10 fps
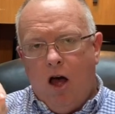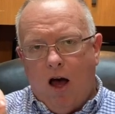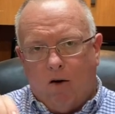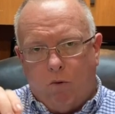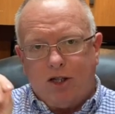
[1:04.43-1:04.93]

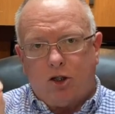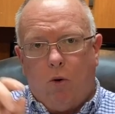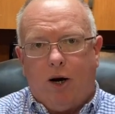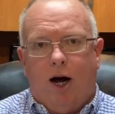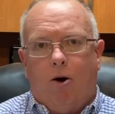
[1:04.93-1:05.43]
of what's
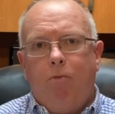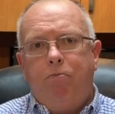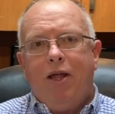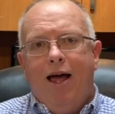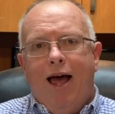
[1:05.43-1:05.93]
going on
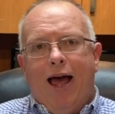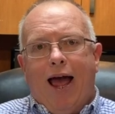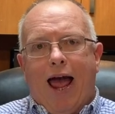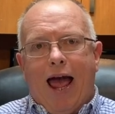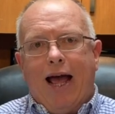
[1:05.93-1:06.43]

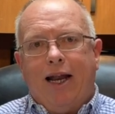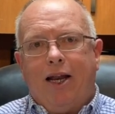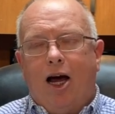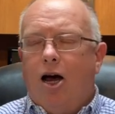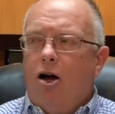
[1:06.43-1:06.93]
and
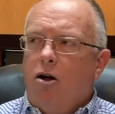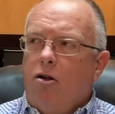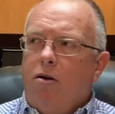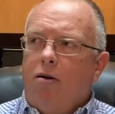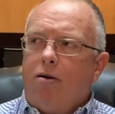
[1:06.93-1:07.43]

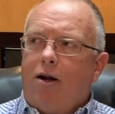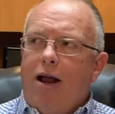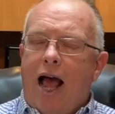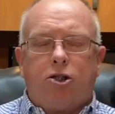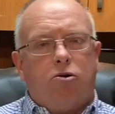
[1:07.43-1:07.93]

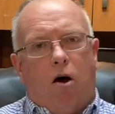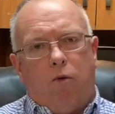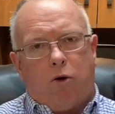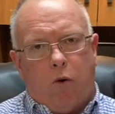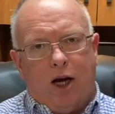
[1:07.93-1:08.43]
answer all
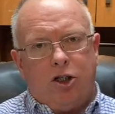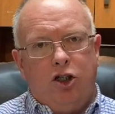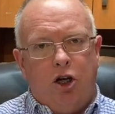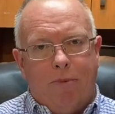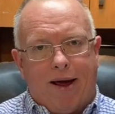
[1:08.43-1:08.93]
the
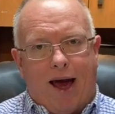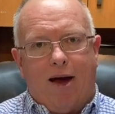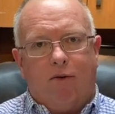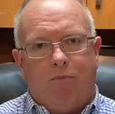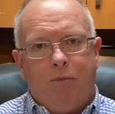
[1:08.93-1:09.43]
questions you may
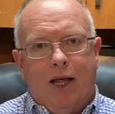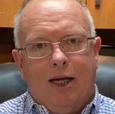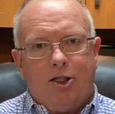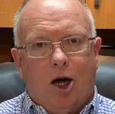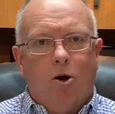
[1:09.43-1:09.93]
have.
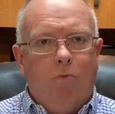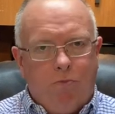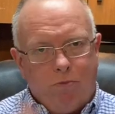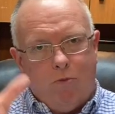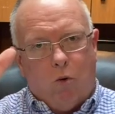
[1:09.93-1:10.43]
So
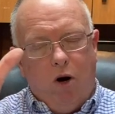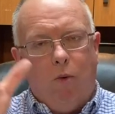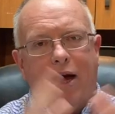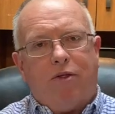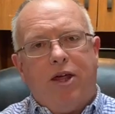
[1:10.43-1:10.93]
we're
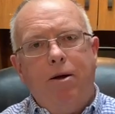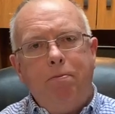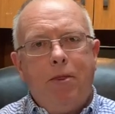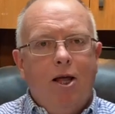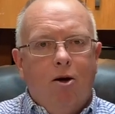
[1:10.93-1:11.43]
with you.
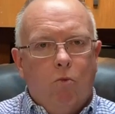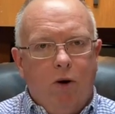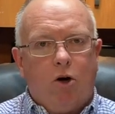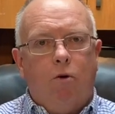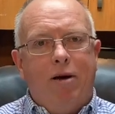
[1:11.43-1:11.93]

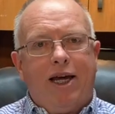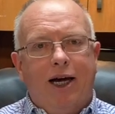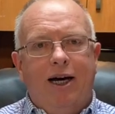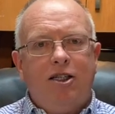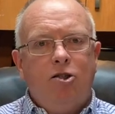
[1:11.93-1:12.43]
We're going to be
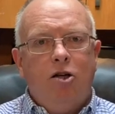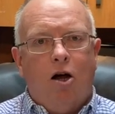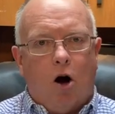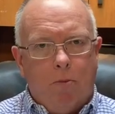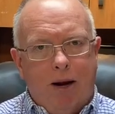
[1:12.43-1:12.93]
good.
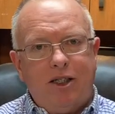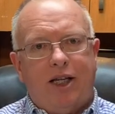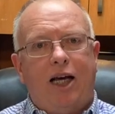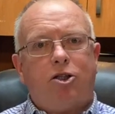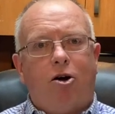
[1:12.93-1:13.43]
Our best
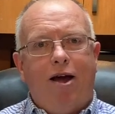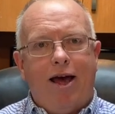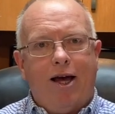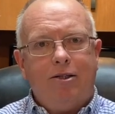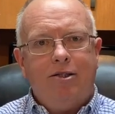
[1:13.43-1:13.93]
days are
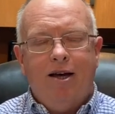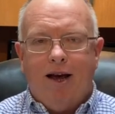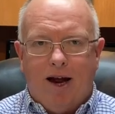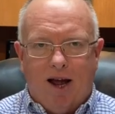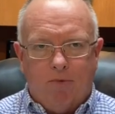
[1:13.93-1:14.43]
ahead,
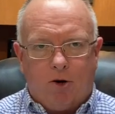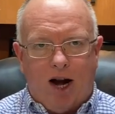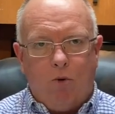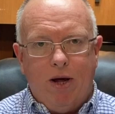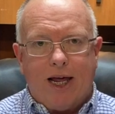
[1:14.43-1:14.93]
and have a
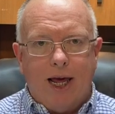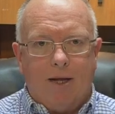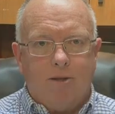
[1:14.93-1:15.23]
great weekend.